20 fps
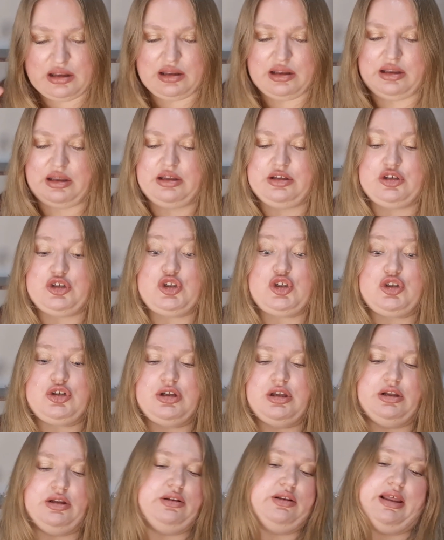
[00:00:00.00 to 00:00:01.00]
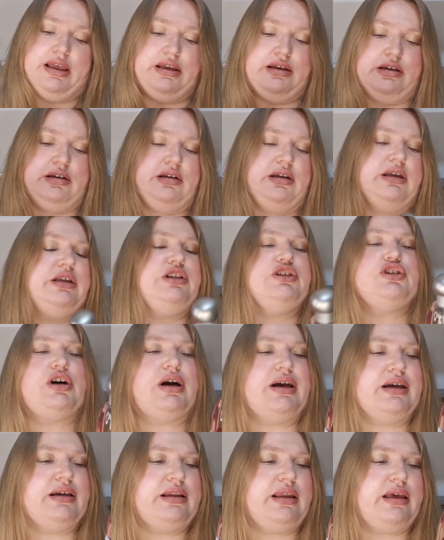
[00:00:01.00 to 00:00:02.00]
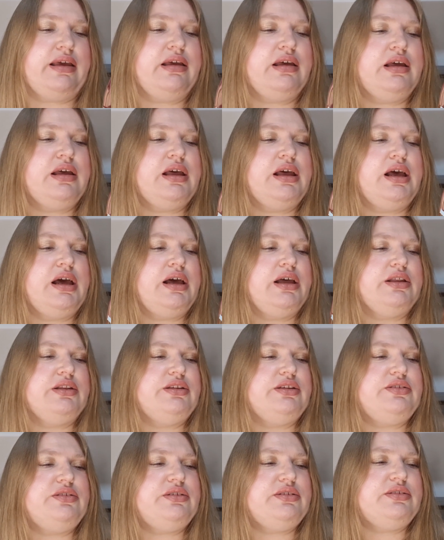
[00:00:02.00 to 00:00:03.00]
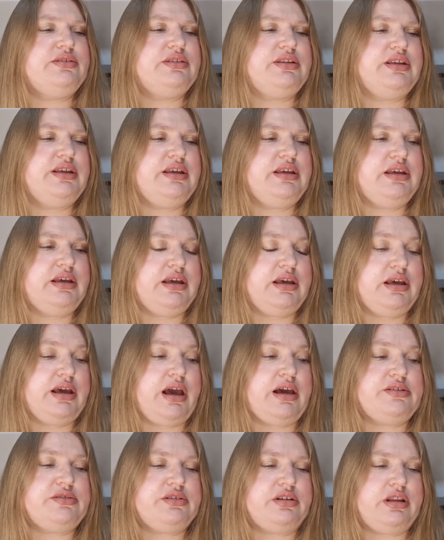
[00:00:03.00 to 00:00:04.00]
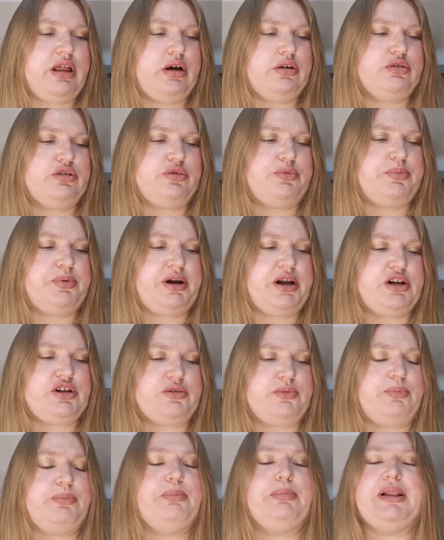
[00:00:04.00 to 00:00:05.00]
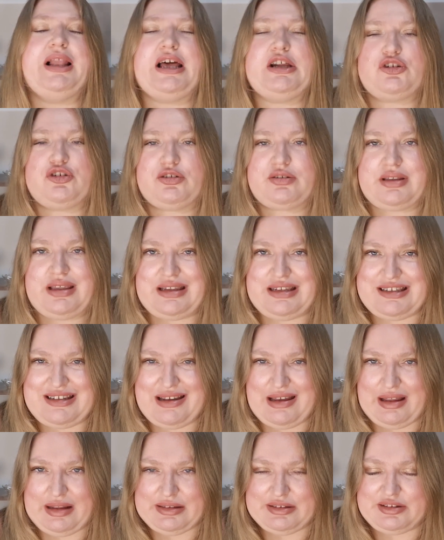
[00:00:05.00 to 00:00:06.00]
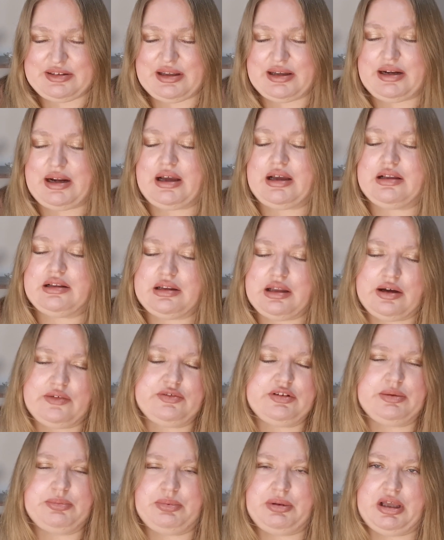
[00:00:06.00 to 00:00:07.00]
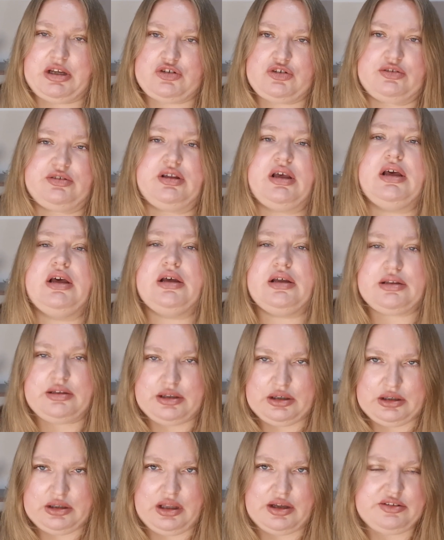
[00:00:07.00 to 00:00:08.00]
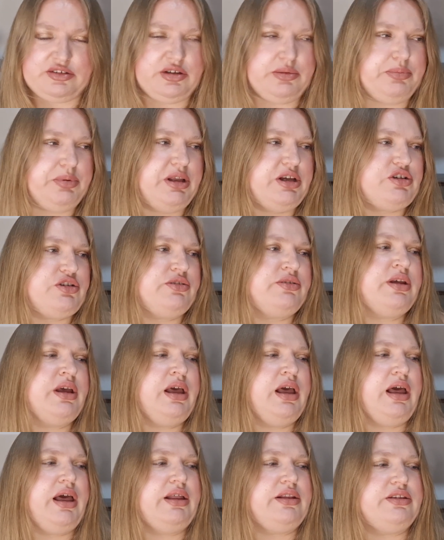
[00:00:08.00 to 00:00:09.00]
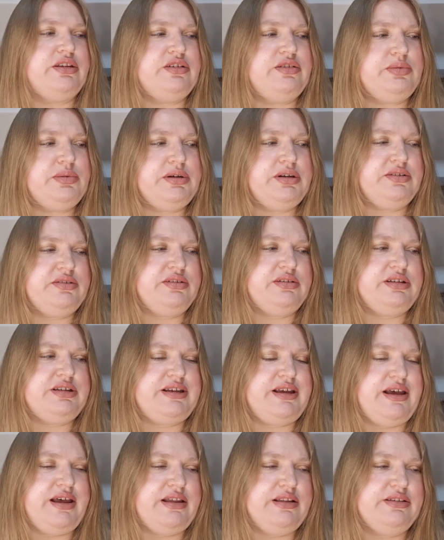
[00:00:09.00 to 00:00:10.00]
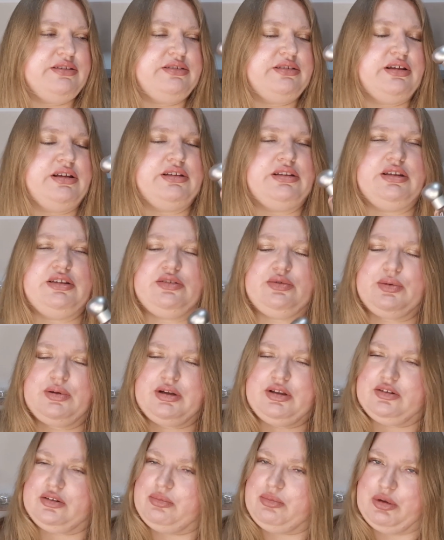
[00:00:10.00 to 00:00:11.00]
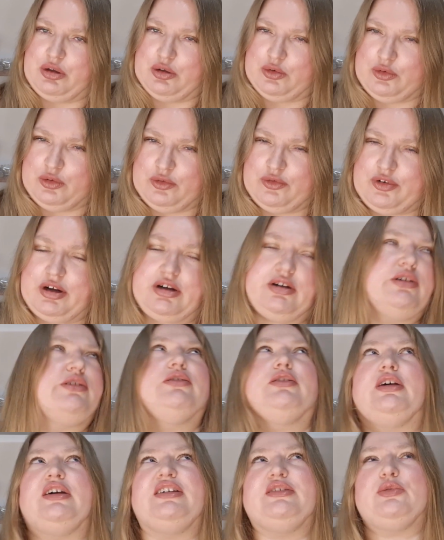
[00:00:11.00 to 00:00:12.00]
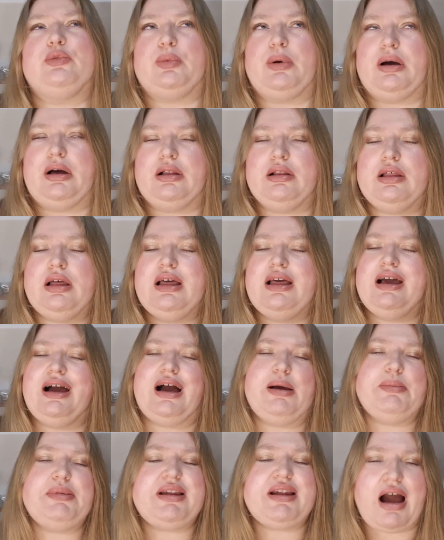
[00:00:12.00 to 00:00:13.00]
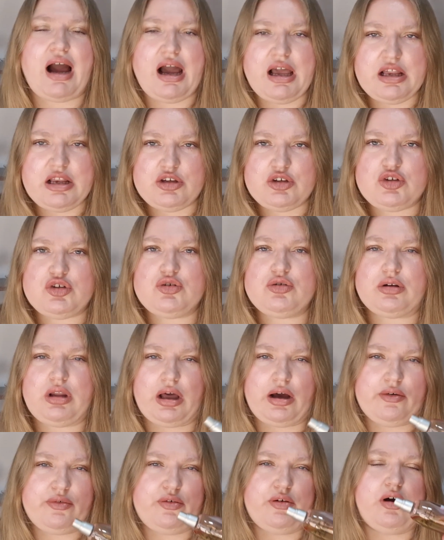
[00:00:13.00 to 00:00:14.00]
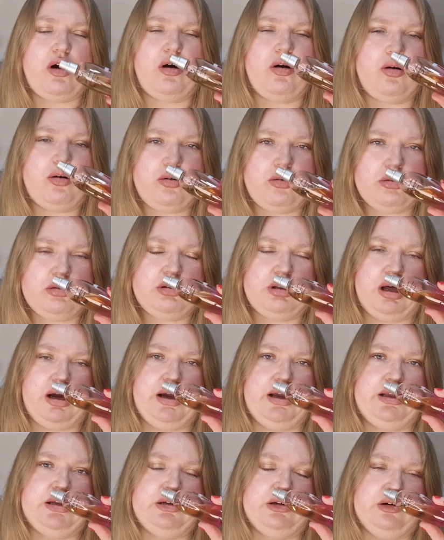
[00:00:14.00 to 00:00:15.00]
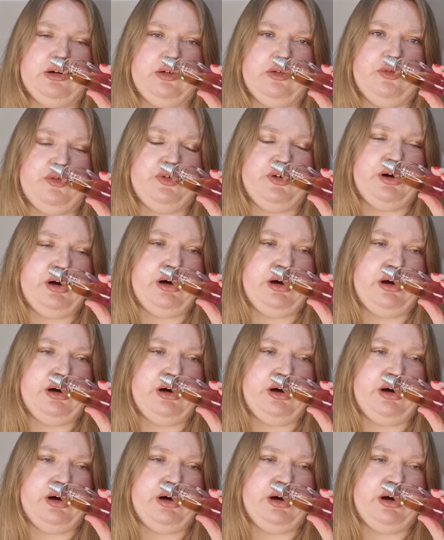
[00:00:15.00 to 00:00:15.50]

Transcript: in like entirely. This is the Estee Lauder Pleasures Intense, and I love the pleasures, the classic pleasures. And this one is intense. This one is a beautiful fragrance as well. I mean, I do love a whole line of